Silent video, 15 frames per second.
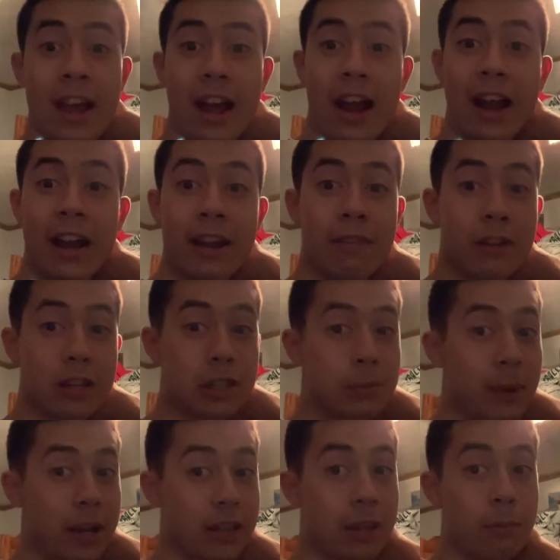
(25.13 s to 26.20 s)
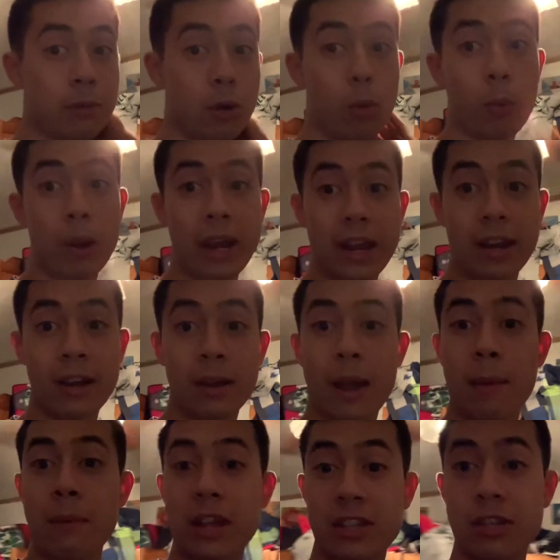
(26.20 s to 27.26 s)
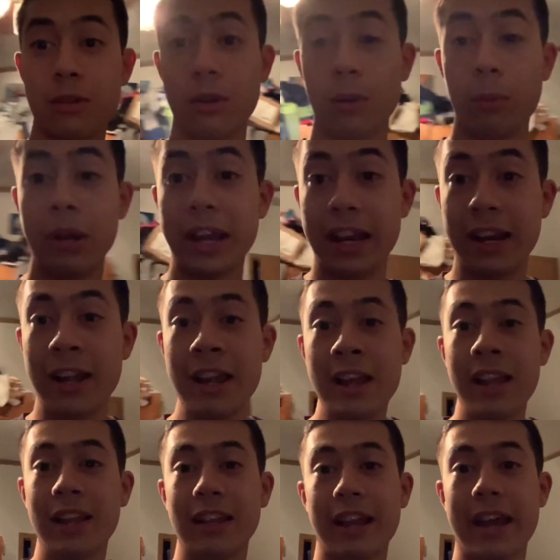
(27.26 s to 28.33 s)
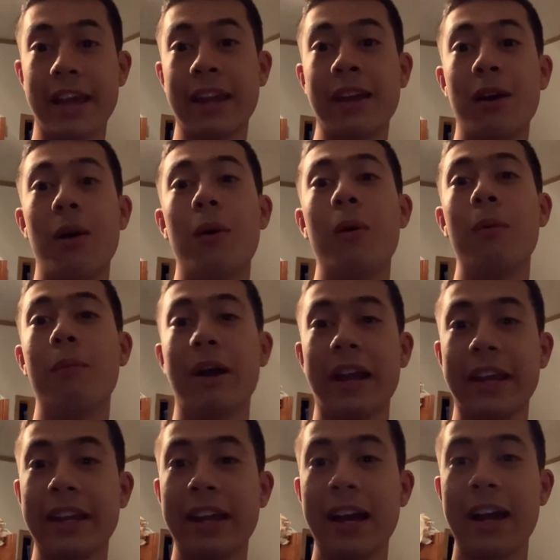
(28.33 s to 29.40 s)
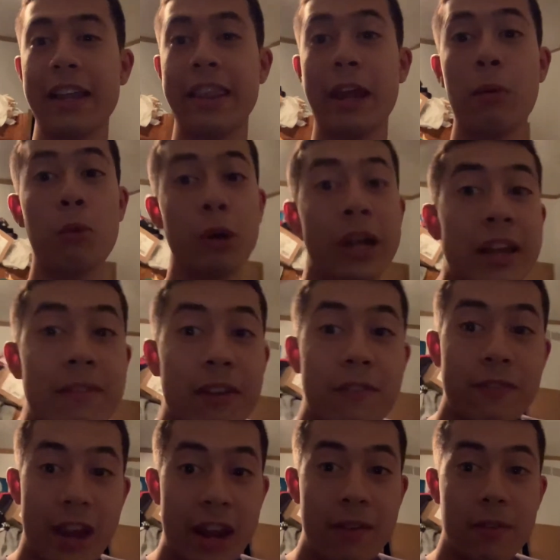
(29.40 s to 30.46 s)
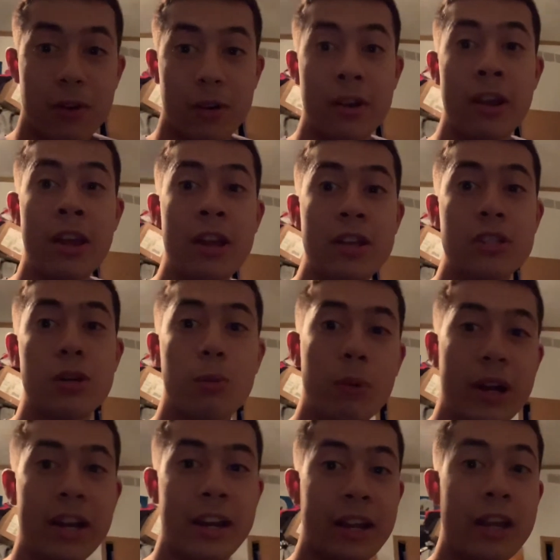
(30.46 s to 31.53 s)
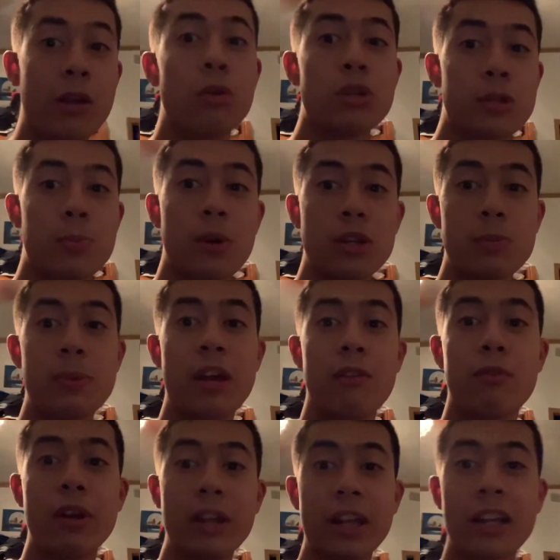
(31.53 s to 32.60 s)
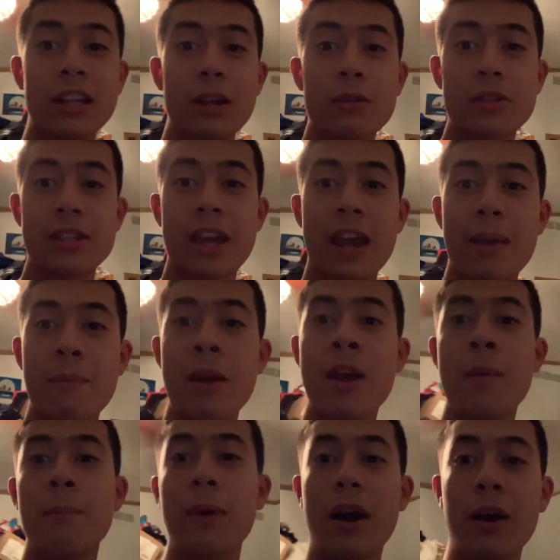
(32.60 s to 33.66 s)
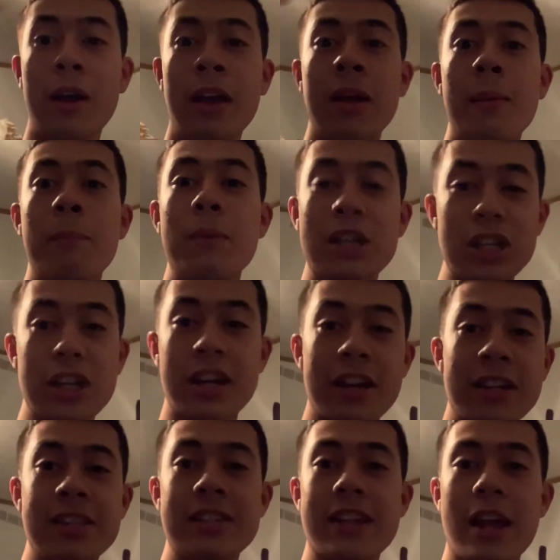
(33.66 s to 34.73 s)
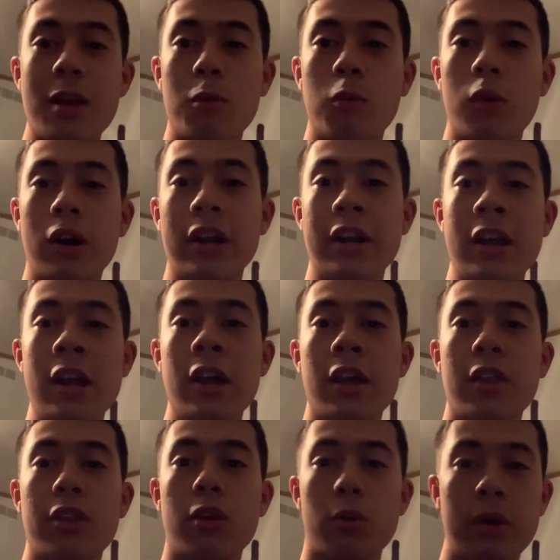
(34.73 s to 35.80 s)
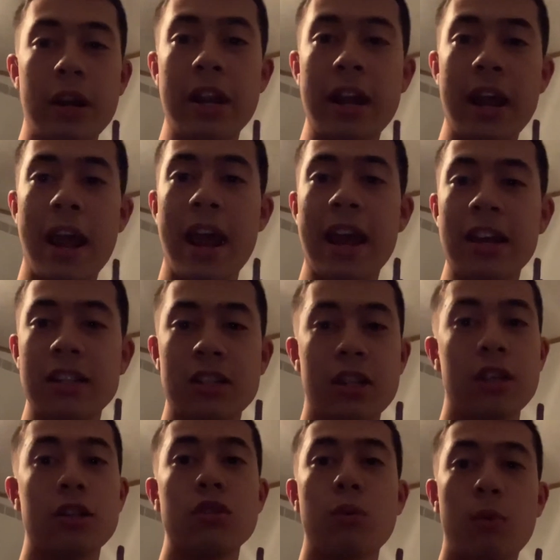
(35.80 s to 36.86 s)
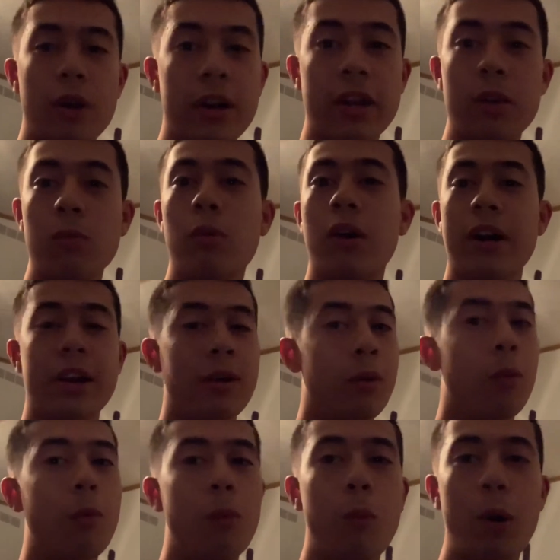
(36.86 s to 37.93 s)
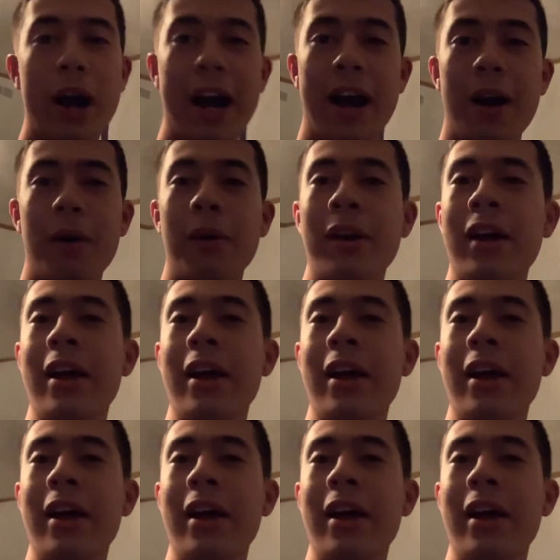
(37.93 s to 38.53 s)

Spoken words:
I didn't even expect them to win, MSU to win. Like, oh my god, they weren't even favored to win. It was supposed to be a really close game, but Michigan State won 38-21. Wow.